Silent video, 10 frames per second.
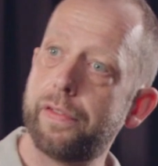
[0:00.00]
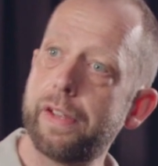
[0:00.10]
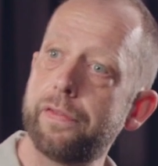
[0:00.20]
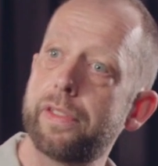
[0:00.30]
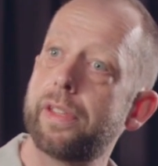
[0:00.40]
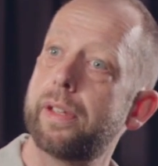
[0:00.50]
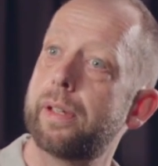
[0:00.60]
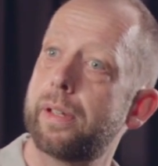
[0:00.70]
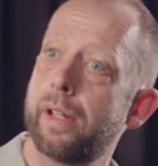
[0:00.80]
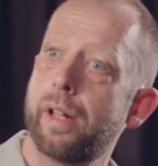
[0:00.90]
5th,
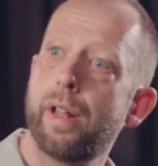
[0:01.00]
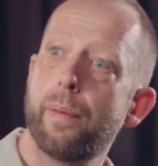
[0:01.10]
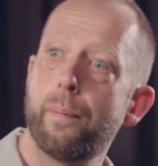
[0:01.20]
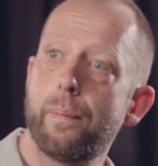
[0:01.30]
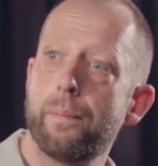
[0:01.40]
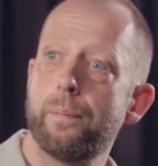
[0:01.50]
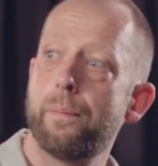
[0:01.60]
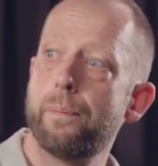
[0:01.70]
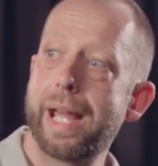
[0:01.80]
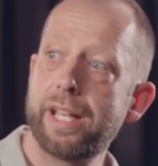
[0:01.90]

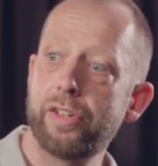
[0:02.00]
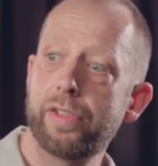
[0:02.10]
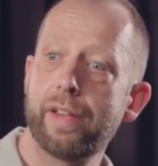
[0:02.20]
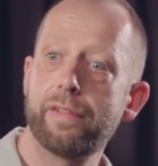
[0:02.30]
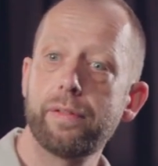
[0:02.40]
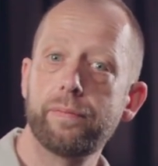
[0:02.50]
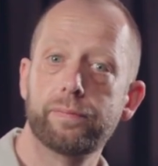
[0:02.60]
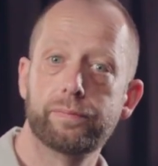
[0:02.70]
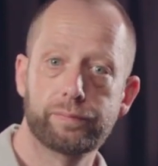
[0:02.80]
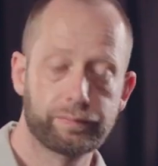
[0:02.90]
major
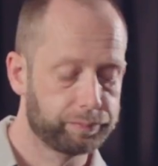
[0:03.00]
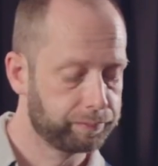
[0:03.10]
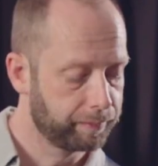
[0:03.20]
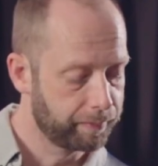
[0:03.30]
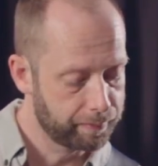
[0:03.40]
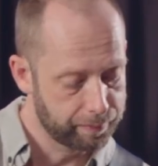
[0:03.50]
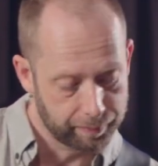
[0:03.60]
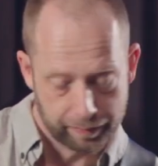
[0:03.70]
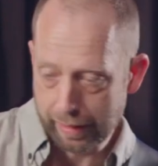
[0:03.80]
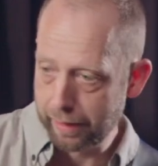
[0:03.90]
7,
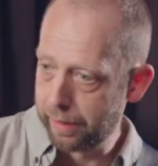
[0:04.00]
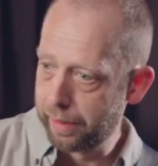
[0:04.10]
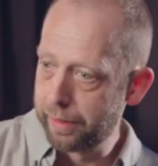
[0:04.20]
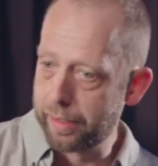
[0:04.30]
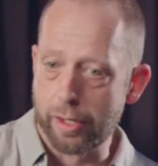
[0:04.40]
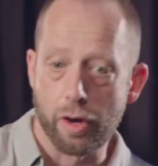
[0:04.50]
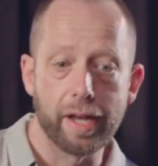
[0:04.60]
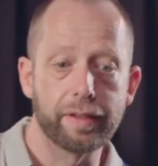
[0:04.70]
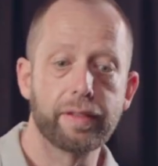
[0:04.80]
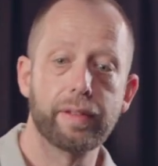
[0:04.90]
the
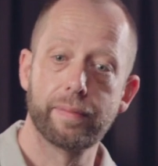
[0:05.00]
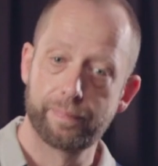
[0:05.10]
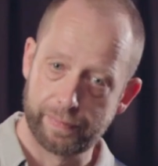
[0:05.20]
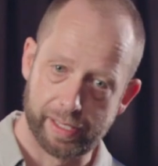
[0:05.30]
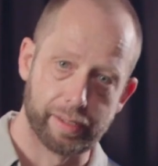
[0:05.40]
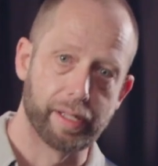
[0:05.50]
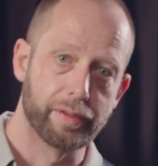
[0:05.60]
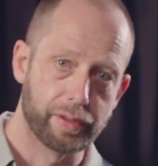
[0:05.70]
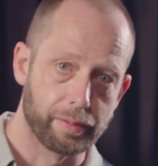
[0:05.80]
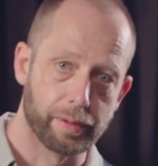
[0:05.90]
9th, and then
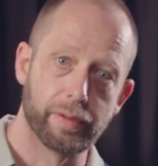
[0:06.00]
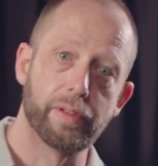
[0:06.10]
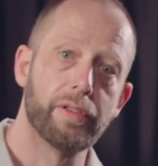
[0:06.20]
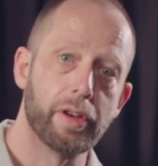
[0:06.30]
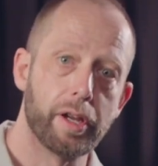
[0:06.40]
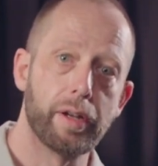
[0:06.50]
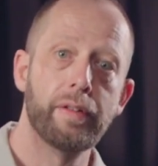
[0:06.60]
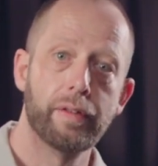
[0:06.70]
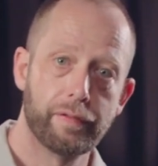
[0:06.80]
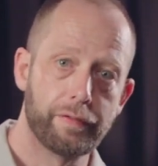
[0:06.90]
so on, the 3rd,
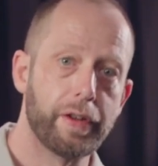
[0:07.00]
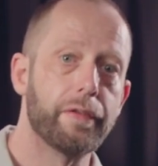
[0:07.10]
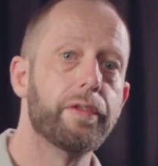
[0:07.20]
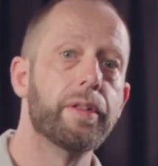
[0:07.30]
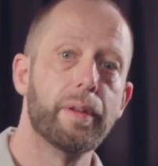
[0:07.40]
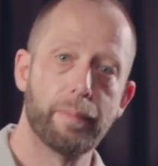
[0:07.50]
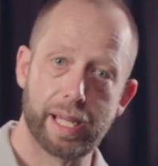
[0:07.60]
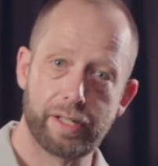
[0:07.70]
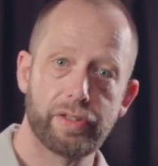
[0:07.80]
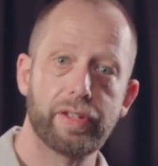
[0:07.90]
5th,
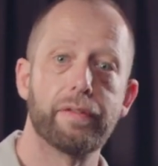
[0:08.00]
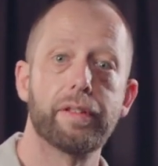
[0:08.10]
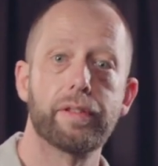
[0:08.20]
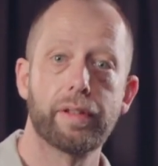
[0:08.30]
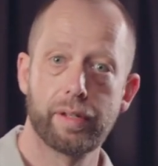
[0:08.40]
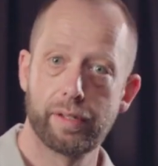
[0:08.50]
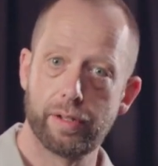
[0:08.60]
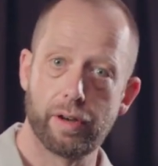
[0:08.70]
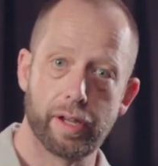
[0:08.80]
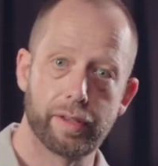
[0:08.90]
major 7th,
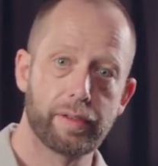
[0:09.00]
9th.